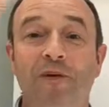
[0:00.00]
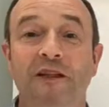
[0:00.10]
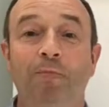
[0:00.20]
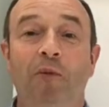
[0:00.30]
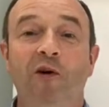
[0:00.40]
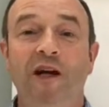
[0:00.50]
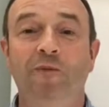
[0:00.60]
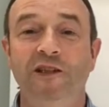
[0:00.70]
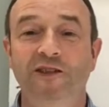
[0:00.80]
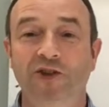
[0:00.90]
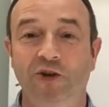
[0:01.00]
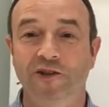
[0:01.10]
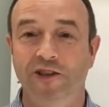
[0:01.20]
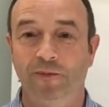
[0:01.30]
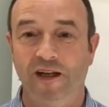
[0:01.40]
But the book I want to talk
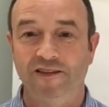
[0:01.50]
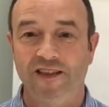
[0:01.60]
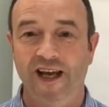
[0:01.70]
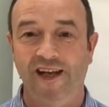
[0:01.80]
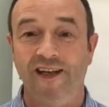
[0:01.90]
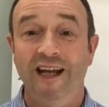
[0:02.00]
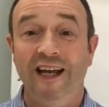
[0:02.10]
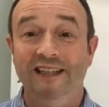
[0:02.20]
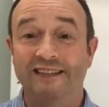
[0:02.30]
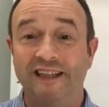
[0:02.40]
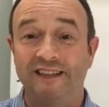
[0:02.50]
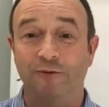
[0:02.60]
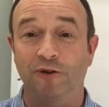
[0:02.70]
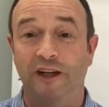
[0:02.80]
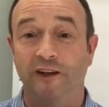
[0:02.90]
to you about today is this
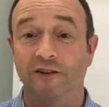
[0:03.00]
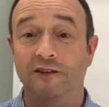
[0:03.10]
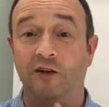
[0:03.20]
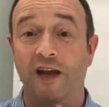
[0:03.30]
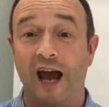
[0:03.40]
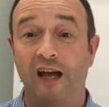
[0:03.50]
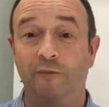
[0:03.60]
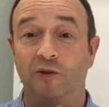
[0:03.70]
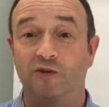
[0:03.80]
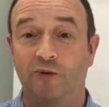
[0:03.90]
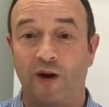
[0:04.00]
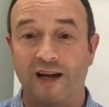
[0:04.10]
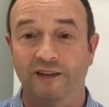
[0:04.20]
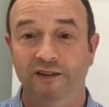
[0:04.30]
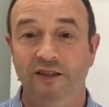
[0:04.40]
one here. It's called Animal
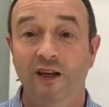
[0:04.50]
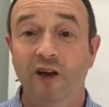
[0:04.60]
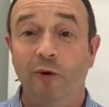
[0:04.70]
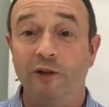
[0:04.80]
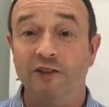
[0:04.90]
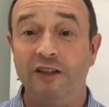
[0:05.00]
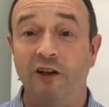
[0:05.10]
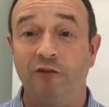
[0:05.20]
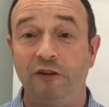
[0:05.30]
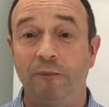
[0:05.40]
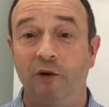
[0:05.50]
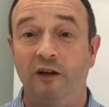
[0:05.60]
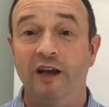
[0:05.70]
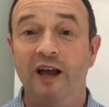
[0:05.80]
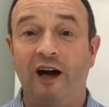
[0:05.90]
Crackers, which is a lovely
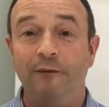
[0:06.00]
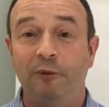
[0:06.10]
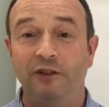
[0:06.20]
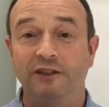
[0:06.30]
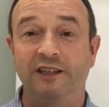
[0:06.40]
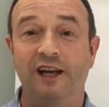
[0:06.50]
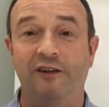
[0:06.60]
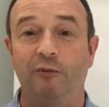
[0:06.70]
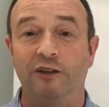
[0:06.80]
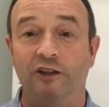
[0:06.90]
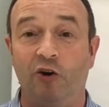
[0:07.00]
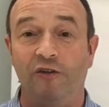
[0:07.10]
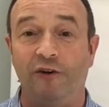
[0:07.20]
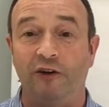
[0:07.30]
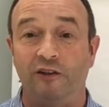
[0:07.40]
book. I put it together with an
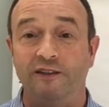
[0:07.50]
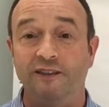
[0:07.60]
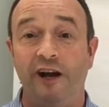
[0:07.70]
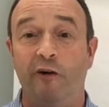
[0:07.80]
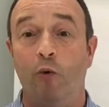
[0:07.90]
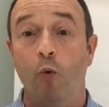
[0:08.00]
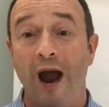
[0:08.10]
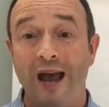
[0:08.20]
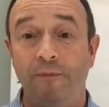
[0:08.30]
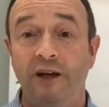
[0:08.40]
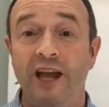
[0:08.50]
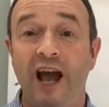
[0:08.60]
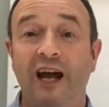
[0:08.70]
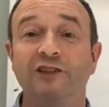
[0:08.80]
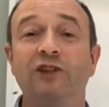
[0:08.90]
author called Sarah Webb,
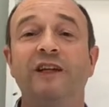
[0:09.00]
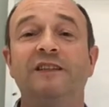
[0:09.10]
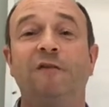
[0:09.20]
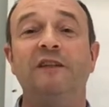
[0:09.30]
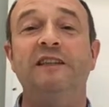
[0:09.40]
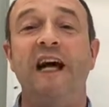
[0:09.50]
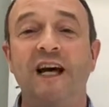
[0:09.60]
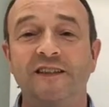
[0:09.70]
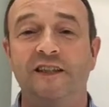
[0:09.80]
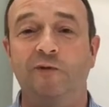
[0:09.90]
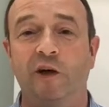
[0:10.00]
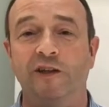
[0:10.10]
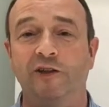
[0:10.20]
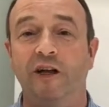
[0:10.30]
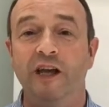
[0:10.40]
and she is a fantastic
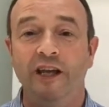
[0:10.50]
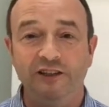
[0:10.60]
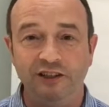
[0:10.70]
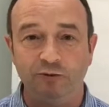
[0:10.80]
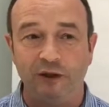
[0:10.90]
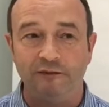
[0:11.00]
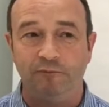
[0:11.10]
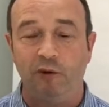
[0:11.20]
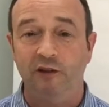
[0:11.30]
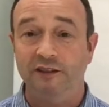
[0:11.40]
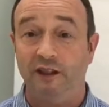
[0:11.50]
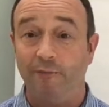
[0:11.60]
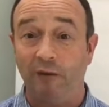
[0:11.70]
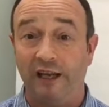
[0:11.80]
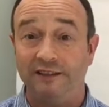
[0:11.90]
writer. She's written books
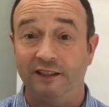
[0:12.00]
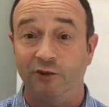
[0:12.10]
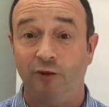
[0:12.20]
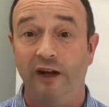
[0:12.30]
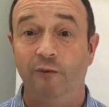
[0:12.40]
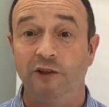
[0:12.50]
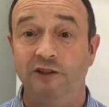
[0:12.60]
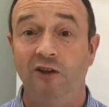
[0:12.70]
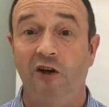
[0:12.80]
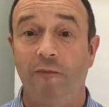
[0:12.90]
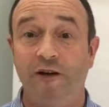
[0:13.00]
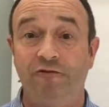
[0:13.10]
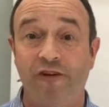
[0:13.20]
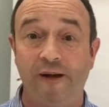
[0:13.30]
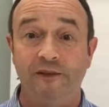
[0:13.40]
like Blazing a Trail, which is all about
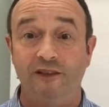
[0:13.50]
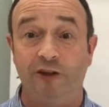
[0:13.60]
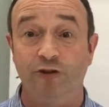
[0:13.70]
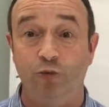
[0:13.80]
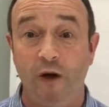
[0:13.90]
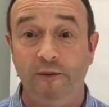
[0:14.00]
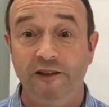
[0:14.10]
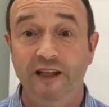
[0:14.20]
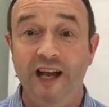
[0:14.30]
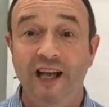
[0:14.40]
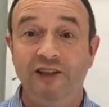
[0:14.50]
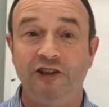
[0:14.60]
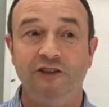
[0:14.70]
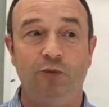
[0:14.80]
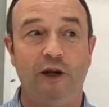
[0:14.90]
famous Irish women.
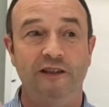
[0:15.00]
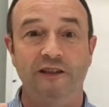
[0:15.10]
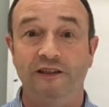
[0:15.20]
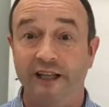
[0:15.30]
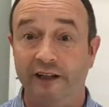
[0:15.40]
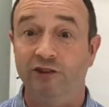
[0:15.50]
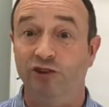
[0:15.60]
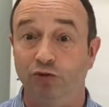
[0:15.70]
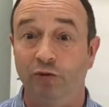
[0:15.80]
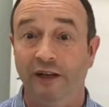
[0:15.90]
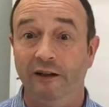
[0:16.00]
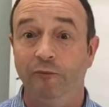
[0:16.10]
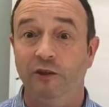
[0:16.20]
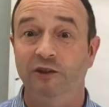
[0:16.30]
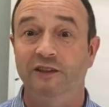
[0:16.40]
She's written Dare to Dream,
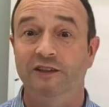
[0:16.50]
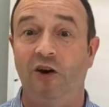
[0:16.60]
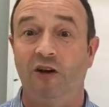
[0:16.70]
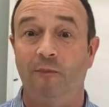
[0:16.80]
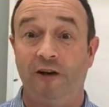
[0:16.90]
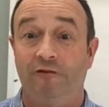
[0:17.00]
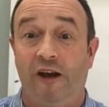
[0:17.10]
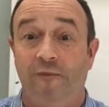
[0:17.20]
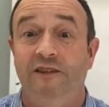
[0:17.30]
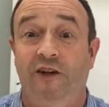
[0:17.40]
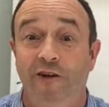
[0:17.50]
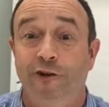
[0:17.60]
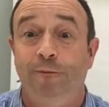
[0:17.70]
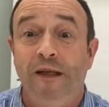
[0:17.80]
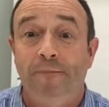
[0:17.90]
which is all about famous
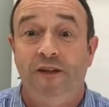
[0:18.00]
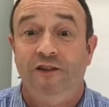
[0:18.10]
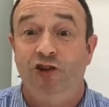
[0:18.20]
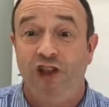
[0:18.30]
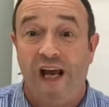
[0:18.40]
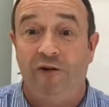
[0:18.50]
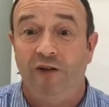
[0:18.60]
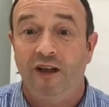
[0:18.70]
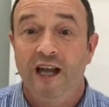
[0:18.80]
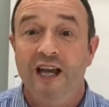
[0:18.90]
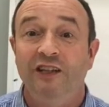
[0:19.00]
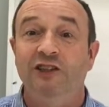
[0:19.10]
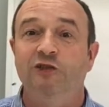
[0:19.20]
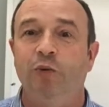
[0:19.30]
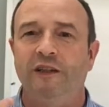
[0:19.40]
Irish people in general.
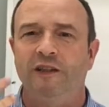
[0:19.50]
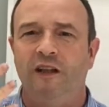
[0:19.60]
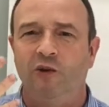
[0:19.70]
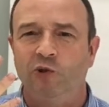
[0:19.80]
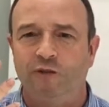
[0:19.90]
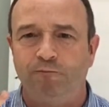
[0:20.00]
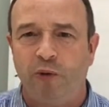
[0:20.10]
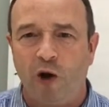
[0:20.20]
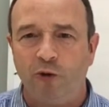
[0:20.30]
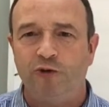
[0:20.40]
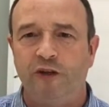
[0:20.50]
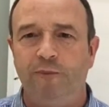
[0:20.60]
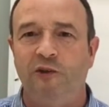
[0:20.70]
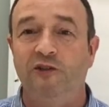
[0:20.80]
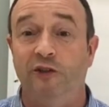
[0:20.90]
She's written loads of poetry
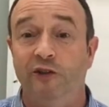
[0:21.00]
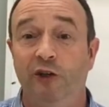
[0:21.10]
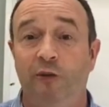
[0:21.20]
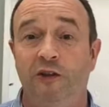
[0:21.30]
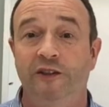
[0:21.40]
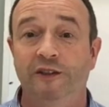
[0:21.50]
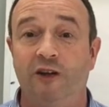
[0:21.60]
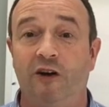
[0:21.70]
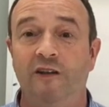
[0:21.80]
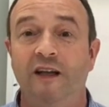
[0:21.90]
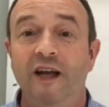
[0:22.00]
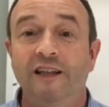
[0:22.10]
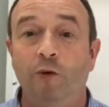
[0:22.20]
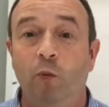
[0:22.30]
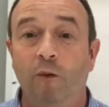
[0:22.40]
books. Her new one is called
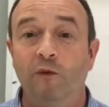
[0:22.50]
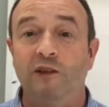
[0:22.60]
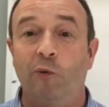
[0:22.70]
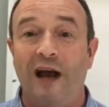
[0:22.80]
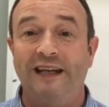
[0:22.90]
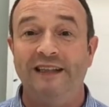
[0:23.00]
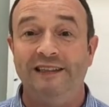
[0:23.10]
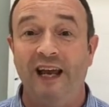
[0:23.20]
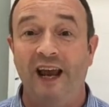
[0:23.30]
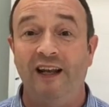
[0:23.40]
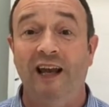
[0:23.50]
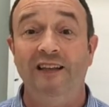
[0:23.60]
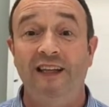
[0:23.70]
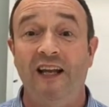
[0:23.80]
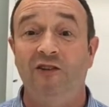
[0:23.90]
The One with the Waggly Tail,
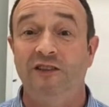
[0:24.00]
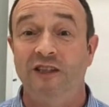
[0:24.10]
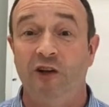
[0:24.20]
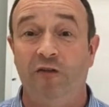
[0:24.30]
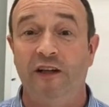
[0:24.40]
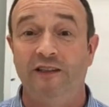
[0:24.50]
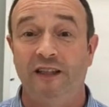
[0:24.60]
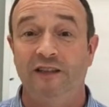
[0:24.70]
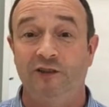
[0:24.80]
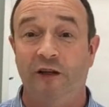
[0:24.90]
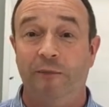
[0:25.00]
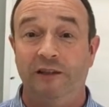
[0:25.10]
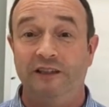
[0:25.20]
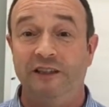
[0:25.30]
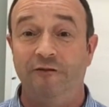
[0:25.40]
and that looks lovely. It's illustrated by
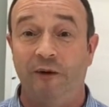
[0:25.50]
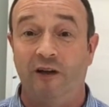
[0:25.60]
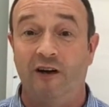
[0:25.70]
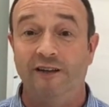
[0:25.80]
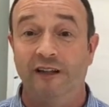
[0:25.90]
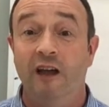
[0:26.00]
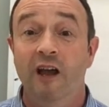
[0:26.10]
Steve McCarthy.